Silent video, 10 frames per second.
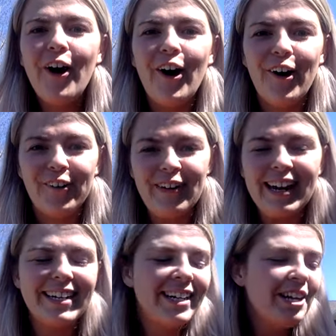All
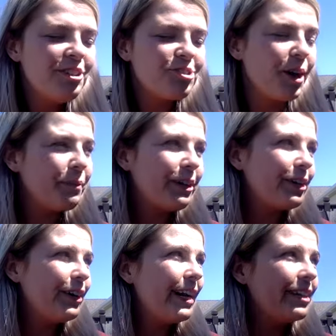right. So I'm going to
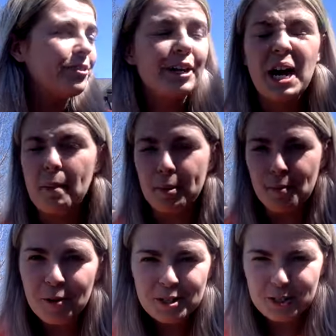go ahead and do a couple
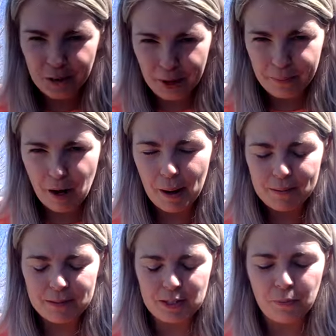more story
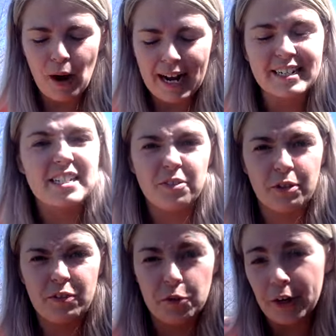problems to practice and
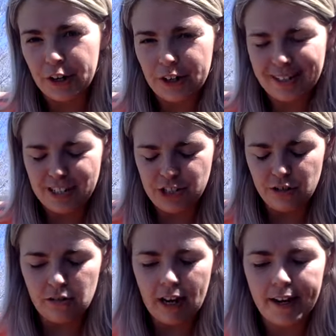review on our addition,
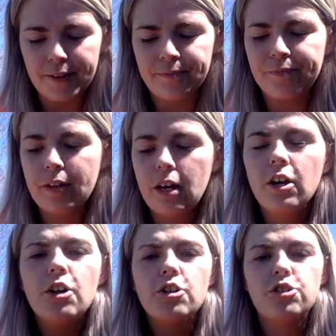okay?
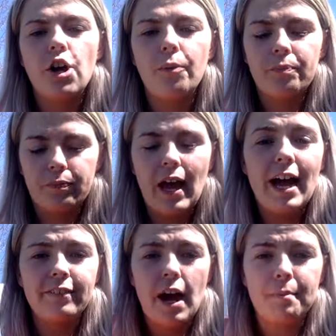So
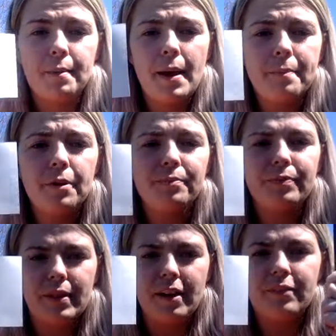I've got my paper
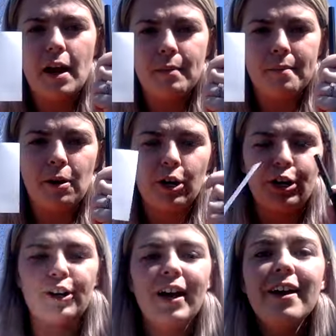and I've got my
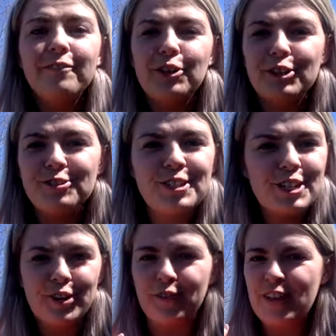marker. If you're using
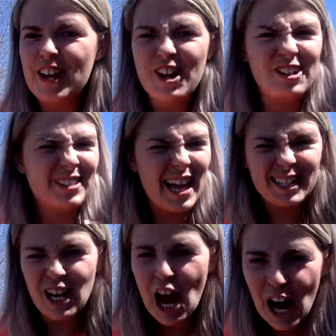your fingers,
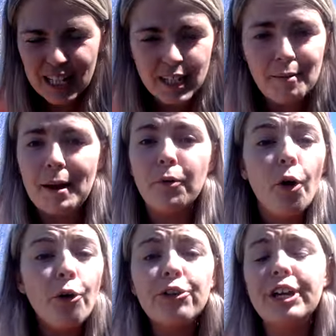that's awesome. I'm
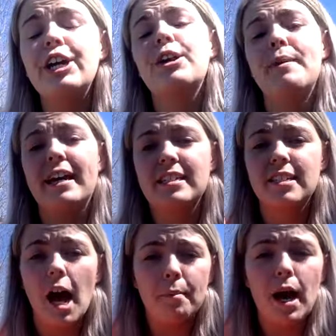only going to make a
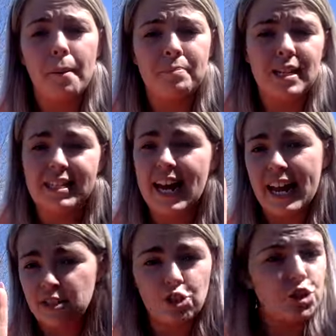sum up to
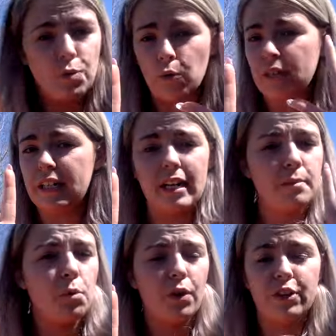10, so you won't need any
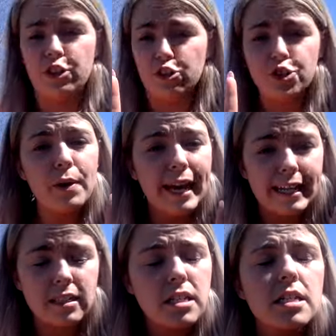more than your 2
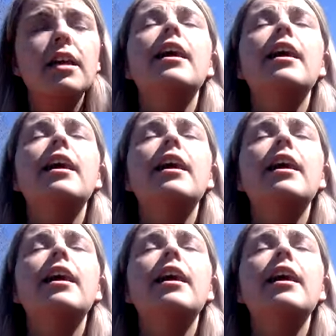hands.